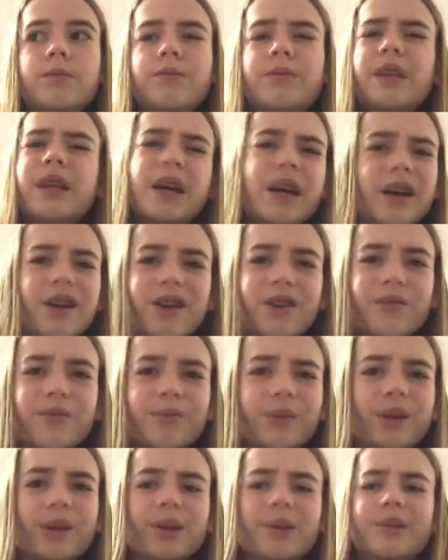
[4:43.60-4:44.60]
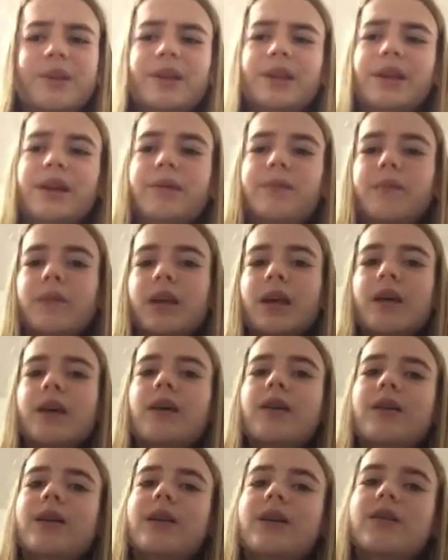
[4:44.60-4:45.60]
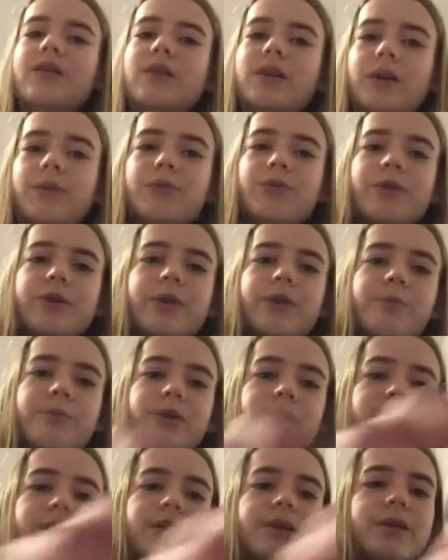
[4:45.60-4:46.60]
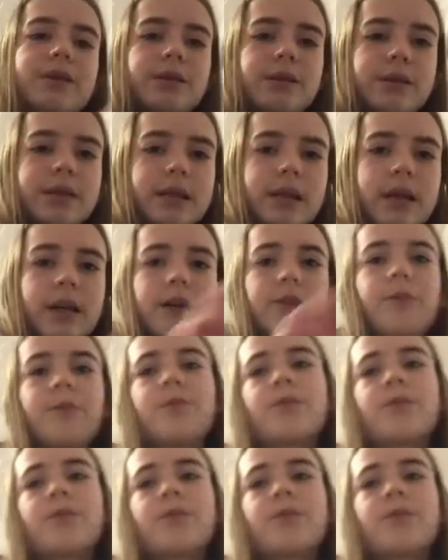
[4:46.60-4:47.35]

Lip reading: kind of, but not really. Next step, we're going to put this to the side.